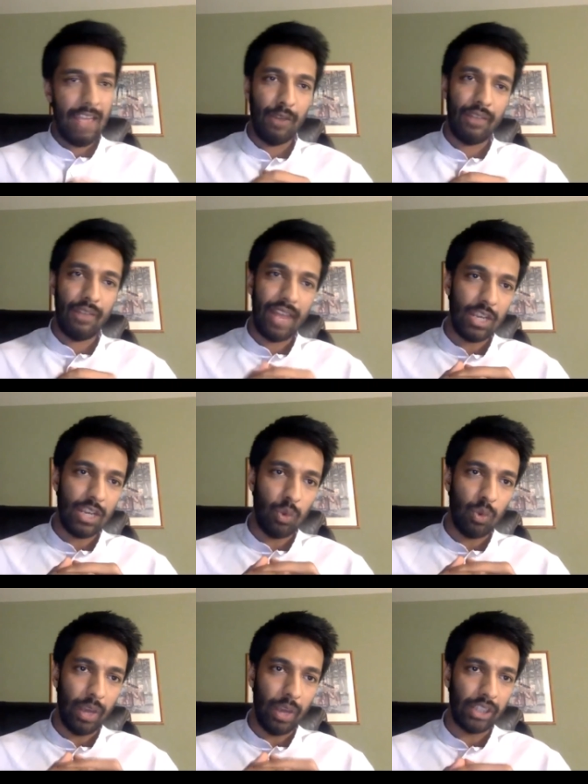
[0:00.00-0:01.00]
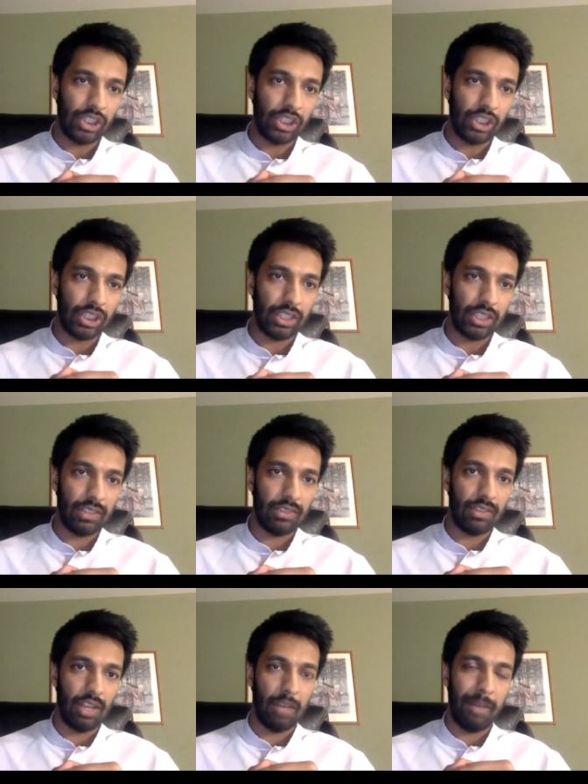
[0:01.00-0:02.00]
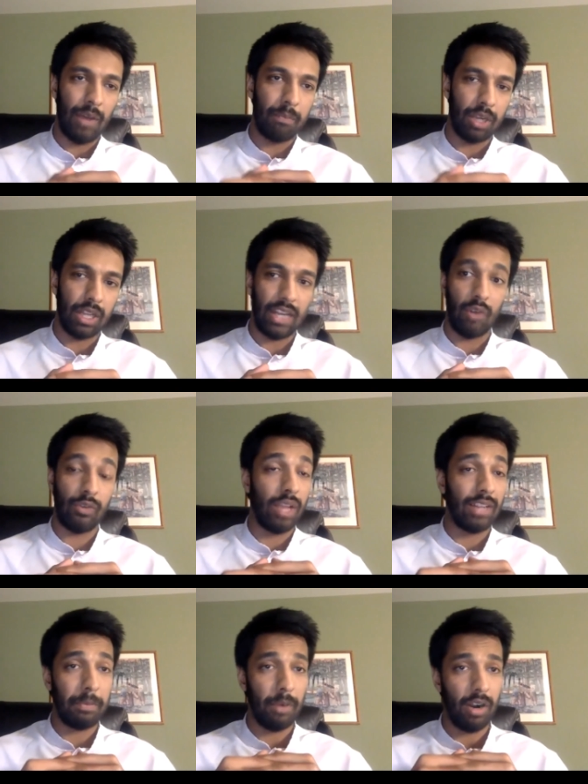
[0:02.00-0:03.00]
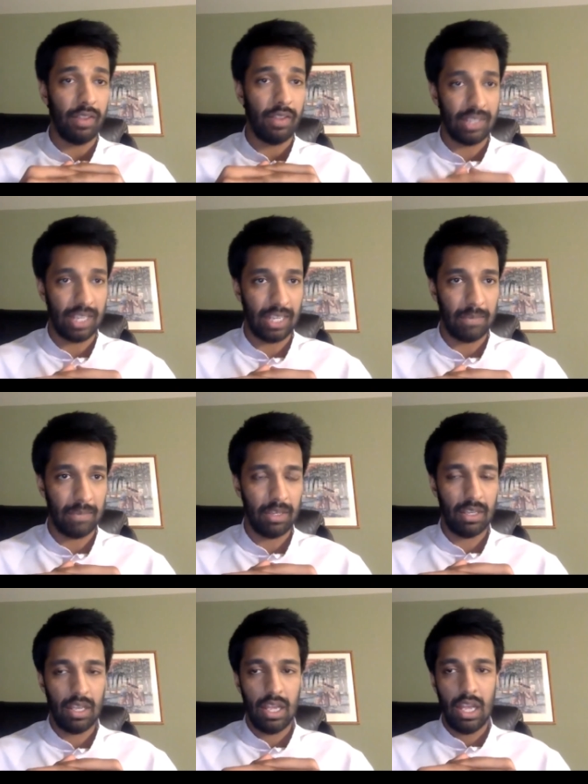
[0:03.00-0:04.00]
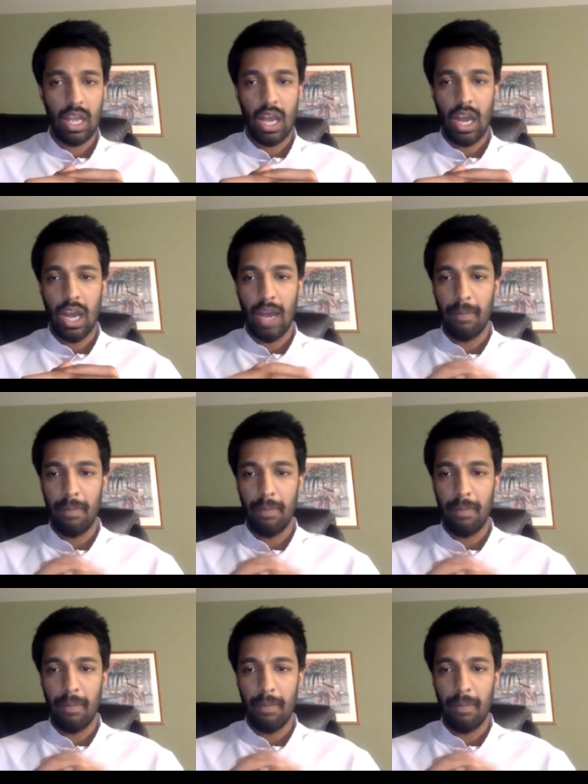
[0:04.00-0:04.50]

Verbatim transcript: If you have any questions about Booklight or if you'd like to be part of the team,